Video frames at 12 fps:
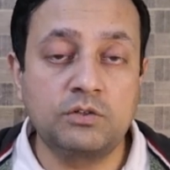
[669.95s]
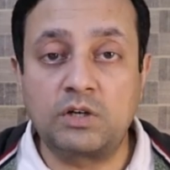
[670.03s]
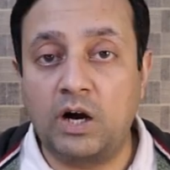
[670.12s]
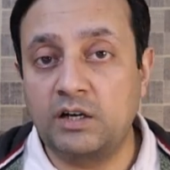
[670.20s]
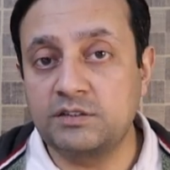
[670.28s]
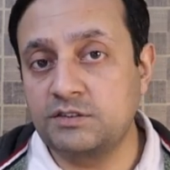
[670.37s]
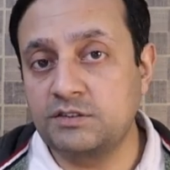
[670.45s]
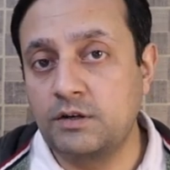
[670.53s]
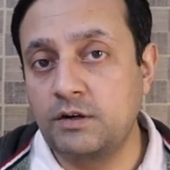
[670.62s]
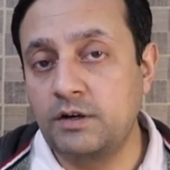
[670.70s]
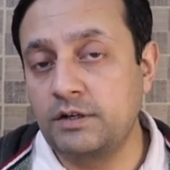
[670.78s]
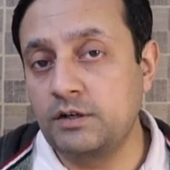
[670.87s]
tasks
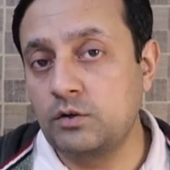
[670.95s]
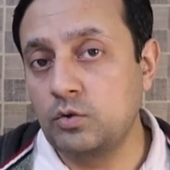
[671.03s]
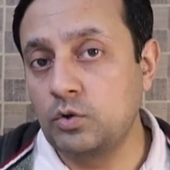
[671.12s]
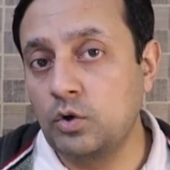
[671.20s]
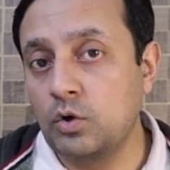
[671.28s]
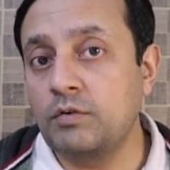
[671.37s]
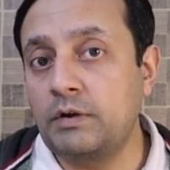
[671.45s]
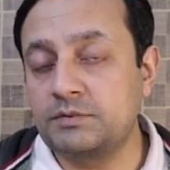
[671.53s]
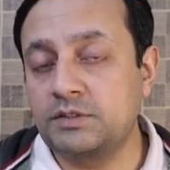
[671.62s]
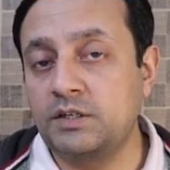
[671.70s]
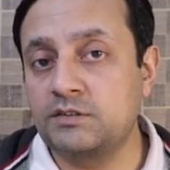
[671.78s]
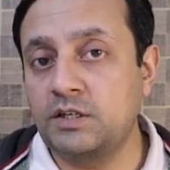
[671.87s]
related to your
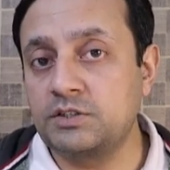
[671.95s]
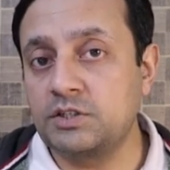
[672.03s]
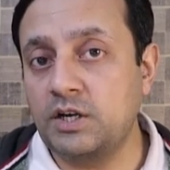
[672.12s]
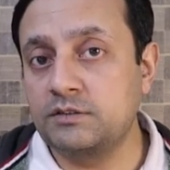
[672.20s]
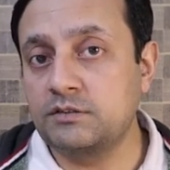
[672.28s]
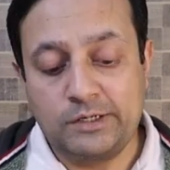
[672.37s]
website such as